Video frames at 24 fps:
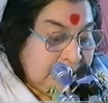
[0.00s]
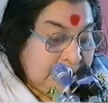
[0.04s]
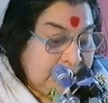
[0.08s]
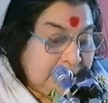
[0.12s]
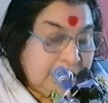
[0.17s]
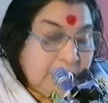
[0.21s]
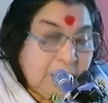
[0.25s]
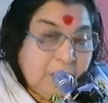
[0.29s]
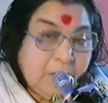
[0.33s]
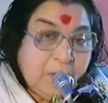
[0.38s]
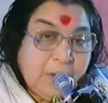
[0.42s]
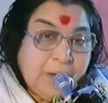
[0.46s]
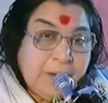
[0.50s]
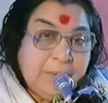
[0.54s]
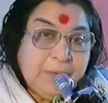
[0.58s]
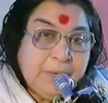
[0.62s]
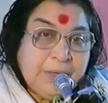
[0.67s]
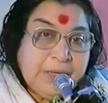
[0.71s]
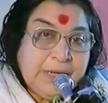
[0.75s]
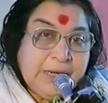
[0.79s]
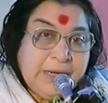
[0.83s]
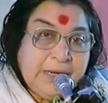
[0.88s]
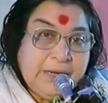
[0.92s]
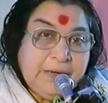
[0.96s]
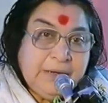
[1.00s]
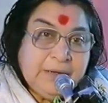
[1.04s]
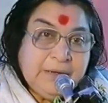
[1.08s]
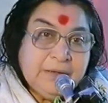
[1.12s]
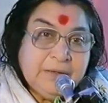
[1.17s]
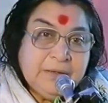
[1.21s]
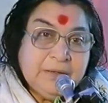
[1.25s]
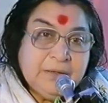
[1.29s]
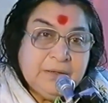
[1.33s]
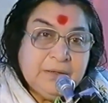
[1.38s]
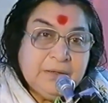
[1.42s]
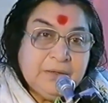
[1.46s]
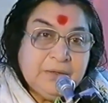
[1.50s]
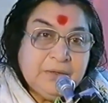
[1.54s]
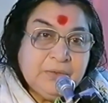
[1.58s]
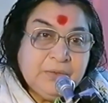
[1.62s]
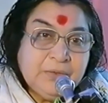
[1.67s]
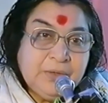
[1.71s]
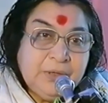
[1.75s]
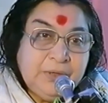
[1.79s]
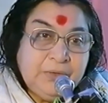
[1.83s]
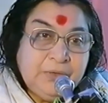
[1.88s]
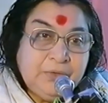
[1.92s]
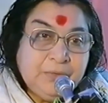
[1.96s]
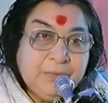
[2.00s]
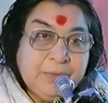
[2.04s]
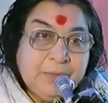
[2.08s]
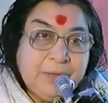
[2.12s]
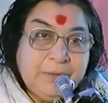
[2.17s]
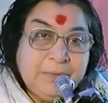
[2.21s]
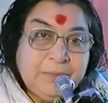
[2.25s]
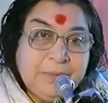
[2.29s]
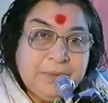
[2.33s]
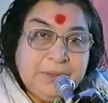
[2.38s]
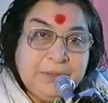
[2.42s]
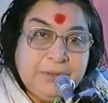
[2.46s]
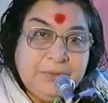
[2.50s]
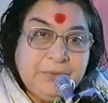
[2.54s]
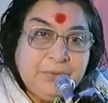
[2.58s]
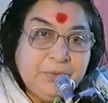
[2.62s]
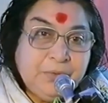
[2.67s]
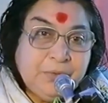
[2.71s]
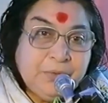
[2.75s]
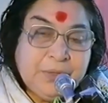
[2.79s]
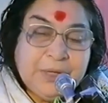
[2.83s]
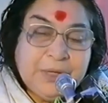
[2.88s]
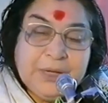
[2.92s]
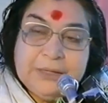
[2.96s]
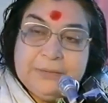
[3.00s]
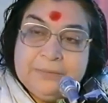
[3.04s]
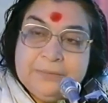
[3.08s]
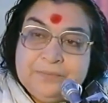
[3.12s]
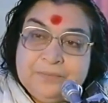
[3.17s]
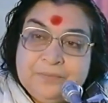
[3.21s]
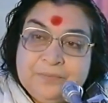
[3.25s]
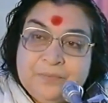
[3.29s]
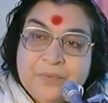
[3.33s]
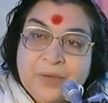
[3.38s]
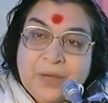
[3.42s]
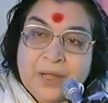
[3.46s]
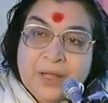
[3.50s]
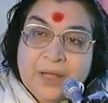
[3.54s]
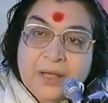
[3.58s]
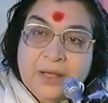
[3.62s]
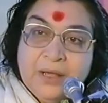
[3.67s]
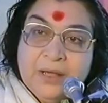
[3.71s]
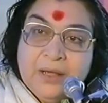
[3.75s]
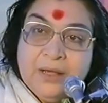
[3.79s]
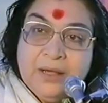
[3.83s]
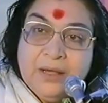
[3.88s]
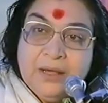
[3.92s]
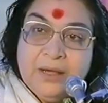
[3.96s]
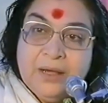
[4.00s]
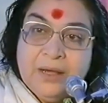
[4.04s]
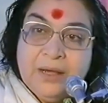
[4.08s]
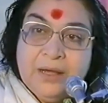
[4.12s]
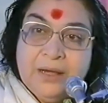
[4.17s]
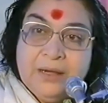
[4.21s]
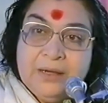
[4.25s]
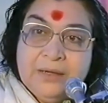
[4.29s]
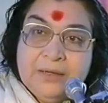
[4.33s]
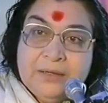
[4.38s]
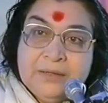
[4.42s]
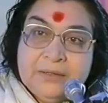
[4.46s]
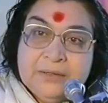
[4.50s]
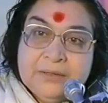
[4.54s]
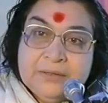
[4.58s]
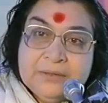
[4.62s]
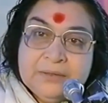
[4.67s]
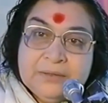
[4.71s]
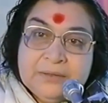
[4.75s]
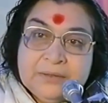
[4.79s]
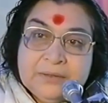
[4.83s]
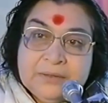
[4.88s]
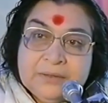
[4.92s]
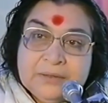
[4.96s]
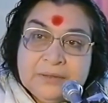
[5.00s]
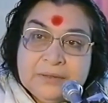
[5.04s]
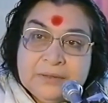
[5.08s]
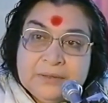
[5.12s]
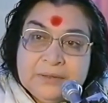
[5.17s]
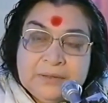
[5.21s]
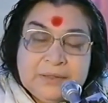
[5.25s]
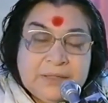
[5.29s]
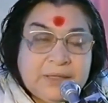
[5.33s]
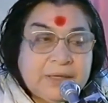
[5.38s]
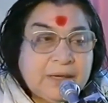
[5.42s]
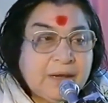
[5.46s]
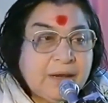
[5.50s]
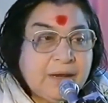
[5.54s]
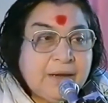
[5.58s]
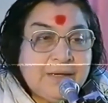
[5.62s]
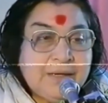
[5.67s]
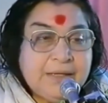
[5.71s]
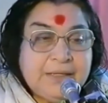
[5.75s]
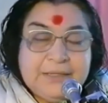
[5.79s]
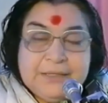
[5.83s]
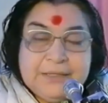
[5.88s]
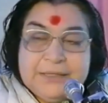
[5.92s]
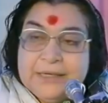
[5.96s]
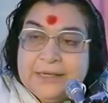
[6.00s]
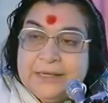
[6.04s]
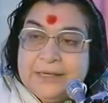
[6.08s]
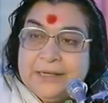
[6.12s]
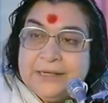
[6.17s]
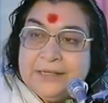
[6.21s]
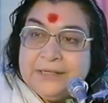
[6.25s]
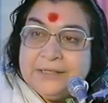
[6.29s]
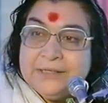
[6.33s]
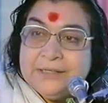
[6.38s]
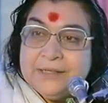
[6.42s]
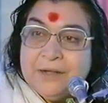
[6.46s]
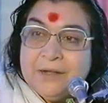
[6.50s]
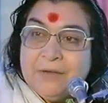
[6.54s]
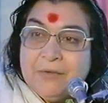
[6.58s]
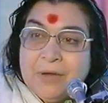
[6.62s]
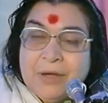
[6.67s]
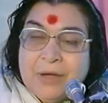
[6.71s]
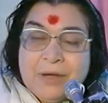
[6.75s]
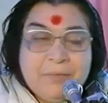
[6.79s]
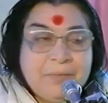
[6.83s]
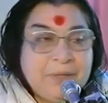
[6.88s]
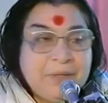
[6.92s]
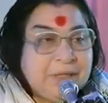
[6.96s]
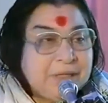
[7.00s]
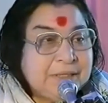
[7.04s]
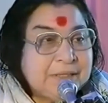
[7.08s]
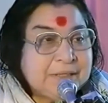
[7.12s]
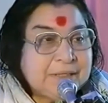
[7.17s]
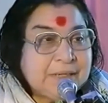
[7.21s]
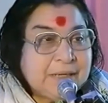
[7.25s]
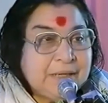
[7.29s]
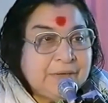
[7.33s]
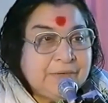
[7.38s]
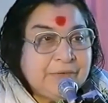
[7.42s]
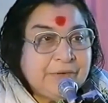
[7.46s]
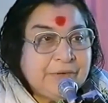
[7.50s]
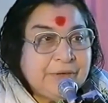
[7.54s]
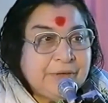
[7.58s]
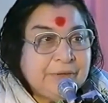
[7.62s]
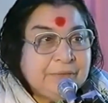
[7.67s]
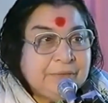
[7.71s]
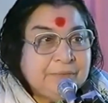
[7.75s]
Now I am again going to Melbourne, you know that, and there are hardly 10 days now I am in this country.